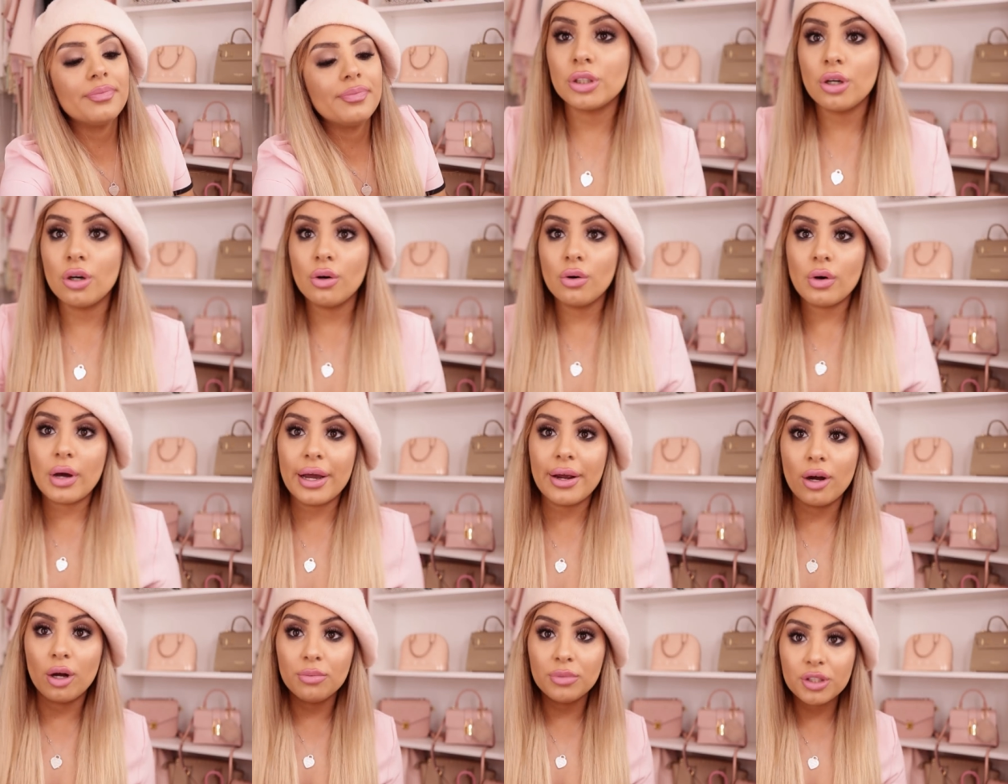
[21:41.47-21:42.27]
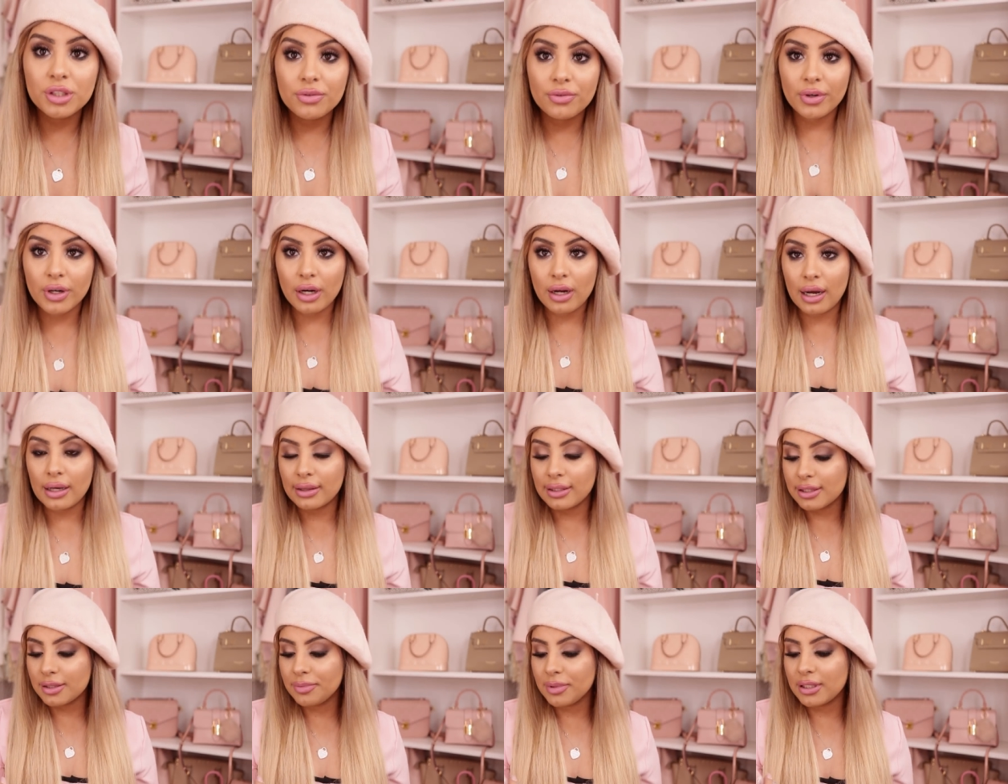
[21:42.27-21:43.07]
So I almost
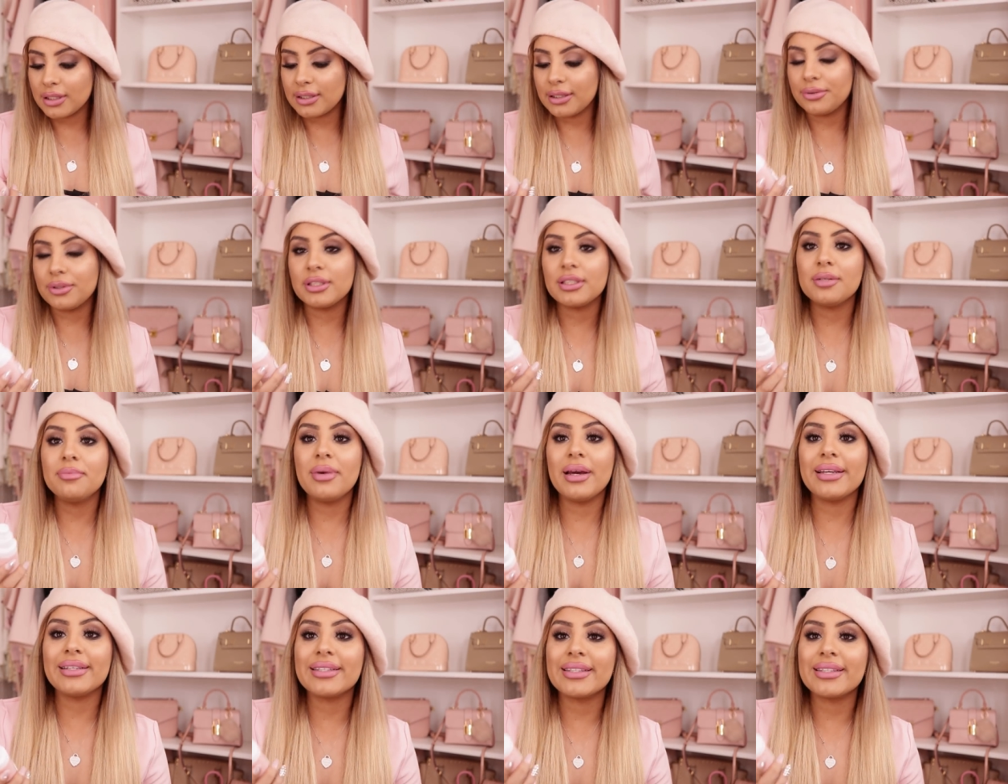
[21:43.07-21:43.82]
forgot this because it was in my